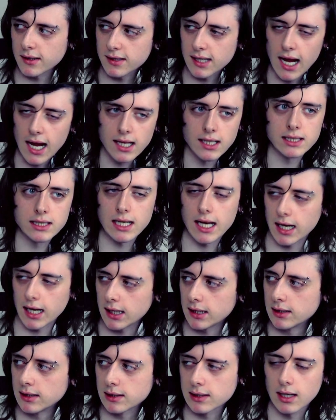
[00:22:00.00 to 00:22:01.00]
of 10
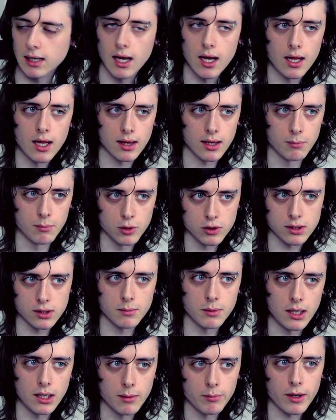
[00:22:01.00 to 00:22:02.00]
seconds, there must have
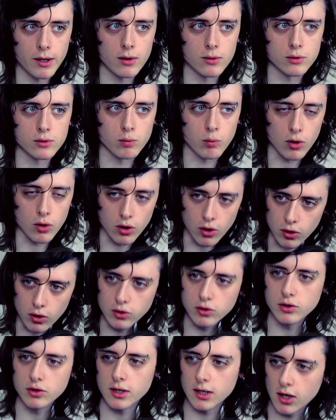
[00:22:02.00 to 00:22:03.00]
been about
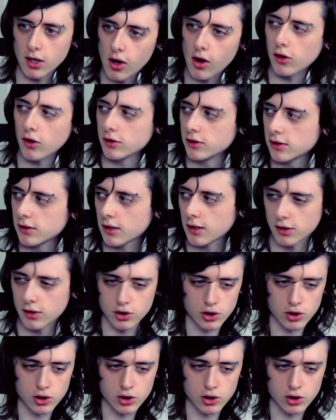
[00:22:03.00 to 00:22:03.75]
100 guards